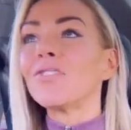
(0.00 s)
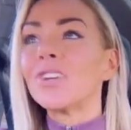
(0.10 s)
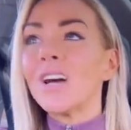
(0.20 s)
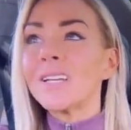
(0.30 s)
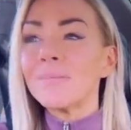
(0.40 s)
if
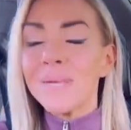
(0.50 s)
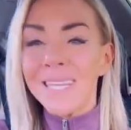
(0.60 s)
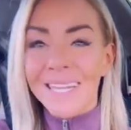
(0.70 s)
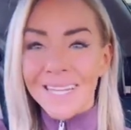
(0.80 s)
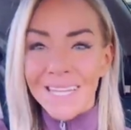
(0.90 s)
you're gonna
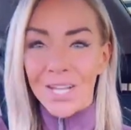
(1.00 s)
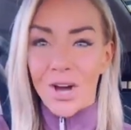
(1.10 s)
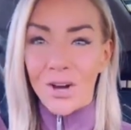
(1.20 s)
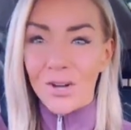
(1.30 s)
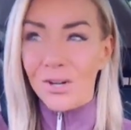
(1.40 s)
be eating
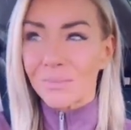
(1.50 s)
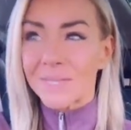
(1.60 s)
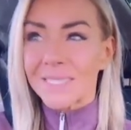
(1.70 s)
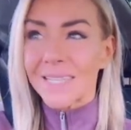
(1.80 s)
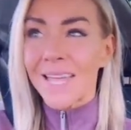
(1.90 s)

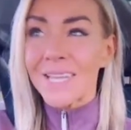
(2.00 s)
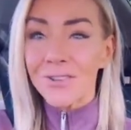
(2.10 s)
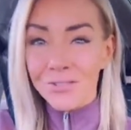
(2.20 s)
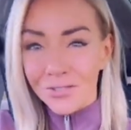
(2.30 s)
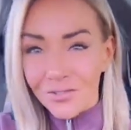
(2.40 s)
carbs
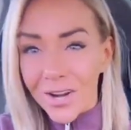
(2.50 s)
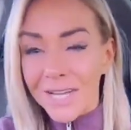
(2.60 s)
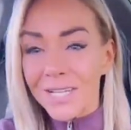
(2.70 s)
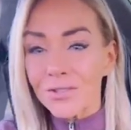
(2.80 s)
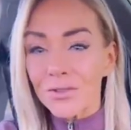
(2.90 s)
and you're
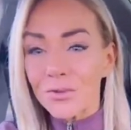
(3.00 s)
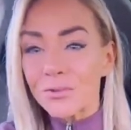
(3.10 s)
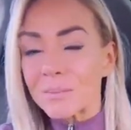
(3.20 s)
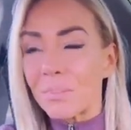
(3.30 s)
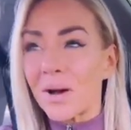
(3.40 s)
trying to
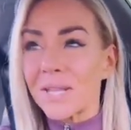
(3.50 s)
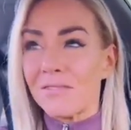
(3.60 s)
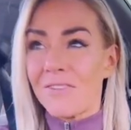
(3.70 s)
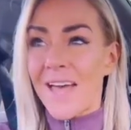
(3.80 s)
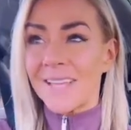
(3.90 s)
lose
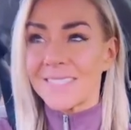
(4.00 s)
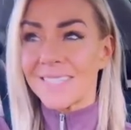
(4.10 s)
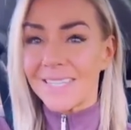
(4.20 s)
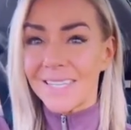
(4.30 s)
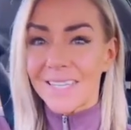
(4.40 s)
body
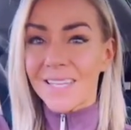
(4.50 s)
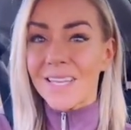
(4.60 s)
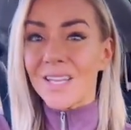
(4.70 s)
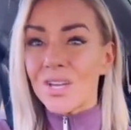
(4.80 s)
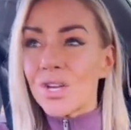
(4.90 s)
fat,
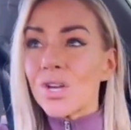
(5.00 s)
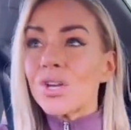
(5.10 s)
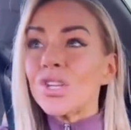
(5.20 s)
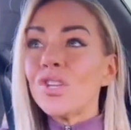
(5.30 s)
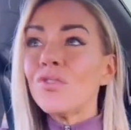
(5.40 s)

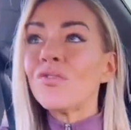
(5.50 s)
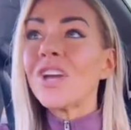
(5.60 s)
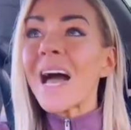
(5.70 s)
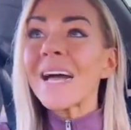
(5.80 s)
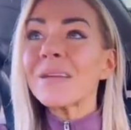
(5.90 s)

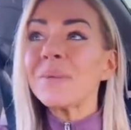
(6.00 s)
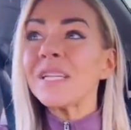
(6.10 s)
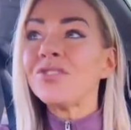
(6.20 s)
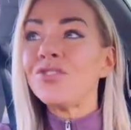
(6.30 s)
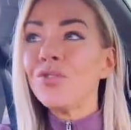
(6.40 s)
you've gotta
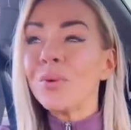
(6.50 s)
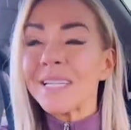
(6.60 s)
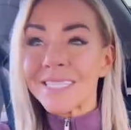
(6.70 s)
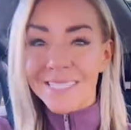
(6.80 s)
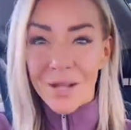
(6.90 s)
be
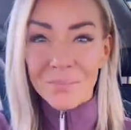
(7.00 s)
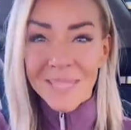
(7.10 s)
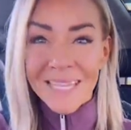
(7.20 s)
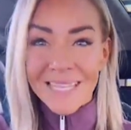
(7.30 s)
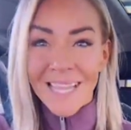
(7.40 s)
doing
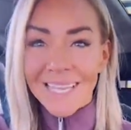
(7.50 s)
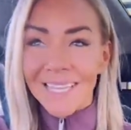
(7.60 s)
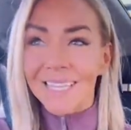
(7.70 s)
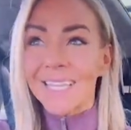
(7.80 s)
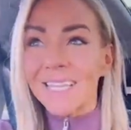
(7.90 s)
something
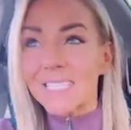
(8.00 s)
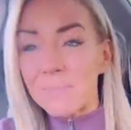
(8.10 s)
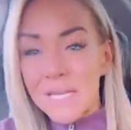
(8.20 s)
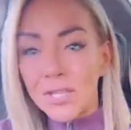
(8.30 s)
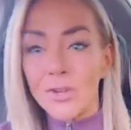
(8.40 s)
glycolytic
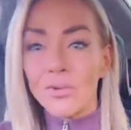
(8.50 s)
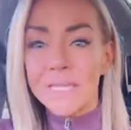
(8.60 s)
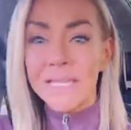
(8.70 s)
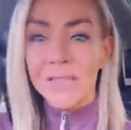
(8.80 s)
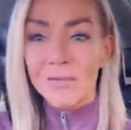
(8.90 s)
to be
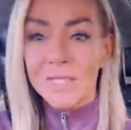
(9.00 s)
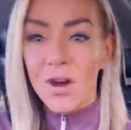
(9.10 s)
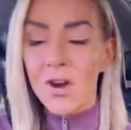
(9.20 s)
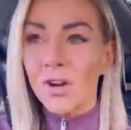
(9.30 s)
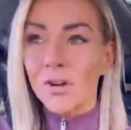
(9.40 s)
using those
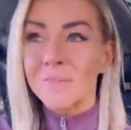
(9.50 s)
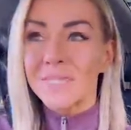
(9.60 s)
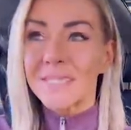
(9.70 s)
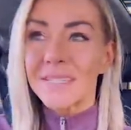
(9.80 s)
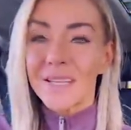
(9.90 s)

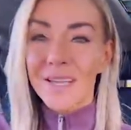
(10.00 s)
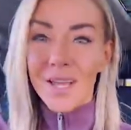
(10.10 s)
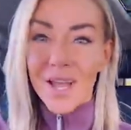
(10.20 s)
carbs.